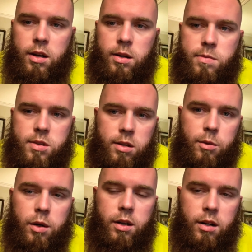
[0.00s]
So they're
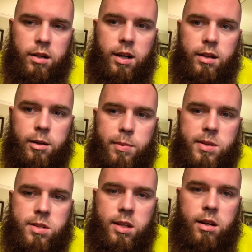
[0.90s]
working on that, and they're
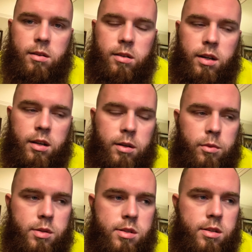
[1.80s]
piecing that all together,
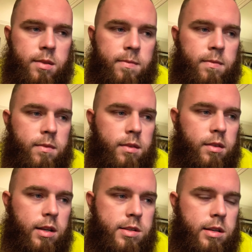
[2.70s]
which
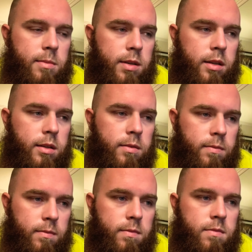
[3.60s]
that's going to be
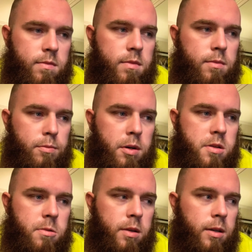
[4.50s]
pretty
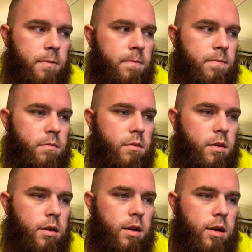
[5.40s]
sweet.
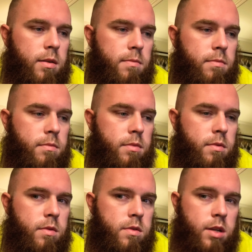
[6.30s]

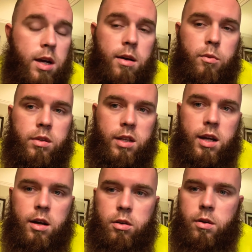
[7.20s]
So yeah, with
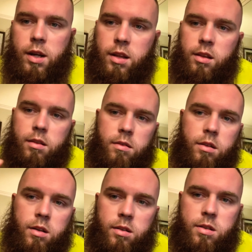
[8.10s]
that, I'll go ahead and
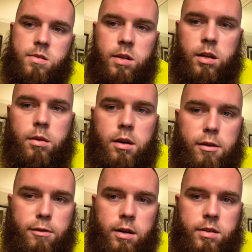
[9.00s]
cut this video
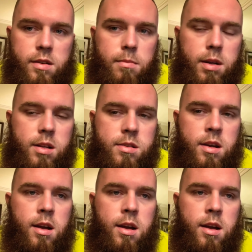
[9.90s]
off around 10 minutes.